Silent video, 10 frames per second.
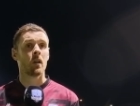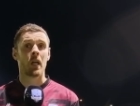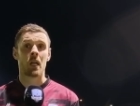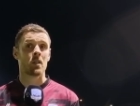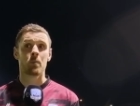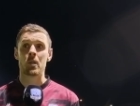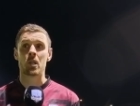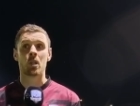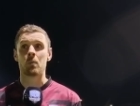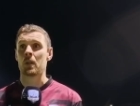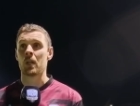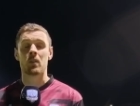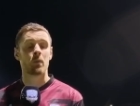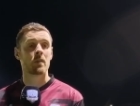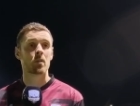Yeah, especially coming here
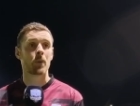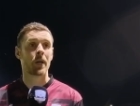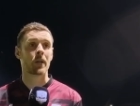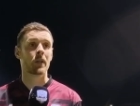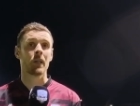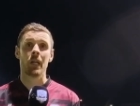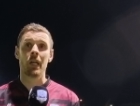to Weavers Park.